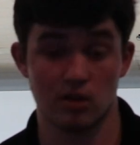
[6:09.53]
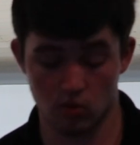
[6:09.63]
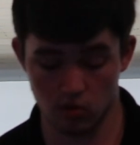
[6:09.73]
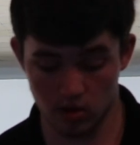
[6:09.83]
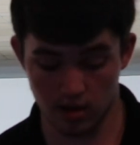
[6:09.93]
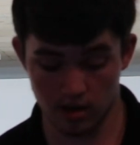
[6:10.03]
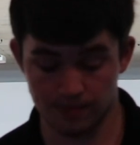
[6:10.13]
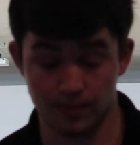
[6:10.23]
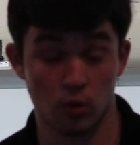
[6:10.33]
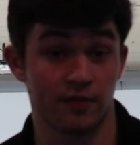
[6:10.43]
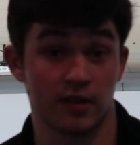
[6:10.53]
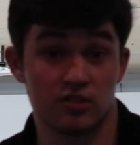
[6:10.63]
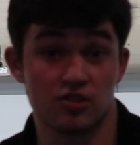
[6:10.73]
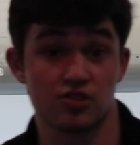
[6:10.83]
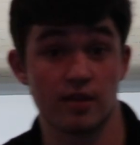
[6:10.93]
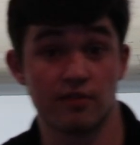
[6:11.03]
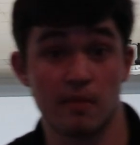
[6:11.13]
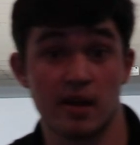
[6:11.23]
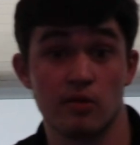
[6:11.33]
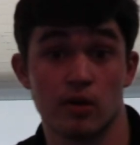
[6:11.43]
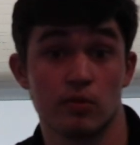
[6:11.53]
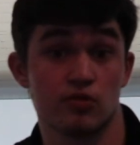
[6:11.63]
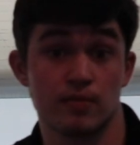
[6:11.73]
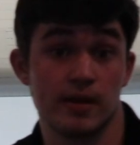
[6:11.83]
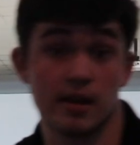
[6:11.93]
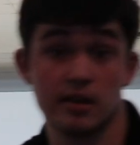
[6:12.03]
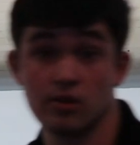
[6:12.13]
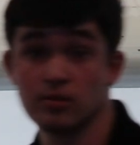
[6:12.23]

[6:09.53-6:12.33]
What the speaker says: or if it can just strike from anywhere, which would be ideal.